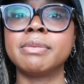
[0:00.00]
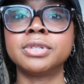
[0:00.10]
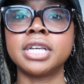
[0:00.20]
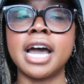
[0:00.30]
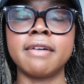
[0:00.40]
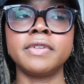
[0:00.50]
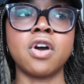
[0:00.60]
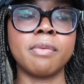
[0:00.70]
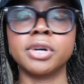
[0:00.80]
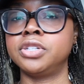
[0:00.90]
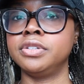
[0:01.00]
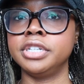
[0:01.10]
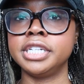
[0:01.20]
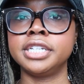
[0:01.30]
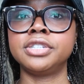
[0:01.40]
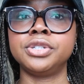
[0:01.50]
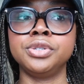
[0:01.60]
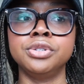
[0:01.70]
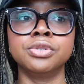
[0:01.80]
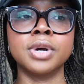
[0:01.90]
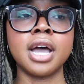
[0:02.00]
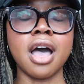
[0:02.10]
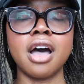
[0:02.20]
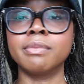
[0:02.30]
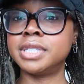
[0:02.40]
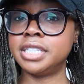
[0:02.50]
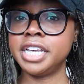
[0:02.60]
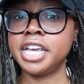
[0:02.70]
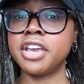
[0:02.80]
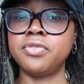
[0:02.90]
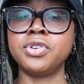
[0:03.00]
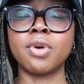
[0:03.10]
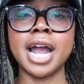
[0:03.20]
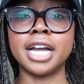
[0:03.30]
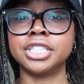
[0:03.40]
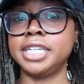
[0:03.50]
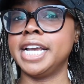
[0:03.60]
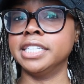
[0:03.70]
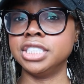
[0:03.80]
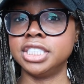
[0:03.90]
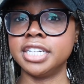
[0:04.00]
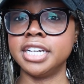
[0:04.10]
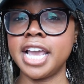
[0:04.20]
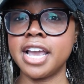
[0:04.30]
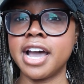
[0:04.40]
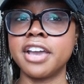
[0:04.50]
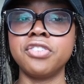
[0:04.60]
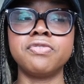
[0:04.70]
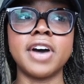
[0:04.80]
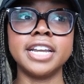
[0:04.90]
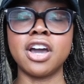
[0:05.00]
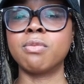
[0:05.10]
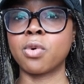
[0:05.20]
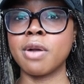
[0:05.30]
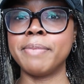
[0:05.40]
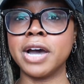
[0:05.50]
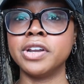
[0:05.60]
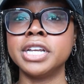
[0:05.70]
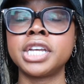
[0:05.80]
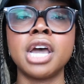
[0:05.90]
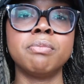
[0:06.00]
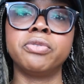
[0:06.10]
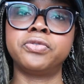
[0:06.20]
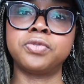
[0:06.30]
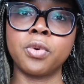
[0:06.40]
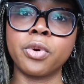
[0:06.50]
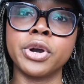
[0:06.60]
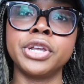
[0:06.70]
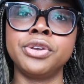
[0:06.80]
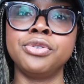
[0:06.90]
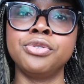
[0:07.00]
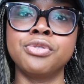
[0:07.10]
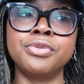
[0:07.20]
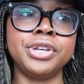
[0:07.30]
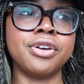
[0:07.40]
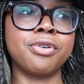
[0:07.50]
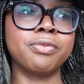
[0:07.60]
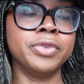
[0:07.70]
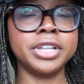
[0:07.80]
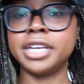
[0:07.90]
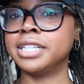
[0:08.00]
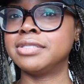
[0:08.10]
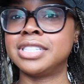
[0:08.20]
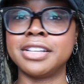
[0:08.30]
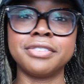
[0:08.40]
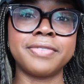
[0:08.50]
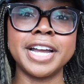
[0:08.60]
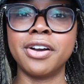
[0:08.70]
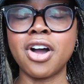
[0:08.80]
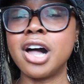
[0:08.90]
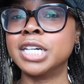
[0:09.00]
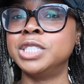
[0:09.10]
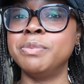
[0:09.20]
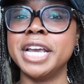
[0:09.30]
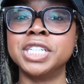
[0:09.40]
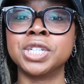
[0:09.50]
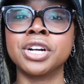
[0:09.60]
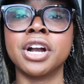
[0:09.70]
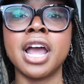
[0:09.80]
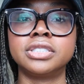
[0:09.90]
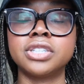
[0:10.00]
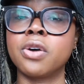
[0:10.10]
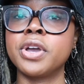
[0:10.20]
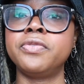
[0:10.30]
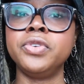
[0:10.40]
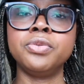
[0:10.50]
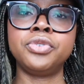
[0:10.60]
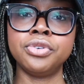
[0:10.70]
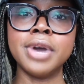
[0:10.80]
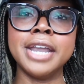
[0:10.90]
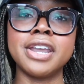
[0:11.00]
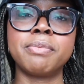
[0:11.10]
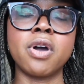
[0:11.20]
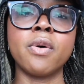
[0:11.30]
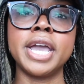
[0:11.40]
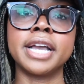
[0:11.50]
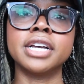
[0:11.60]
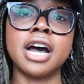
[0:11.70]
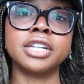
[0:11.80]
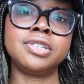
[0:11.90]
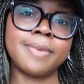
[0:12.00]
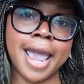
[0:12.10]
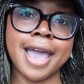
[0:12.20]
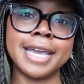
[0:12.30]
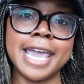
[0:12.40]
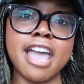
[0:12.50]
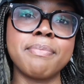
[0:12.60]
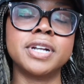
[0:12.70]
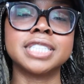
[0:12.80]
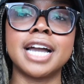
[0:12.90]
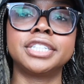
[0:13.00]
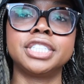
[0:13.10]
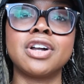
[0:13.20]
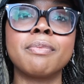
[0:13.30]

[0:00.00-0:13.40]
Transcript: able to have the opportunity to um, see if you are actually interested in AI and find out more about it before you, you know, really solidify your college major. So if you do end up going uh, to AI camp, there's actually an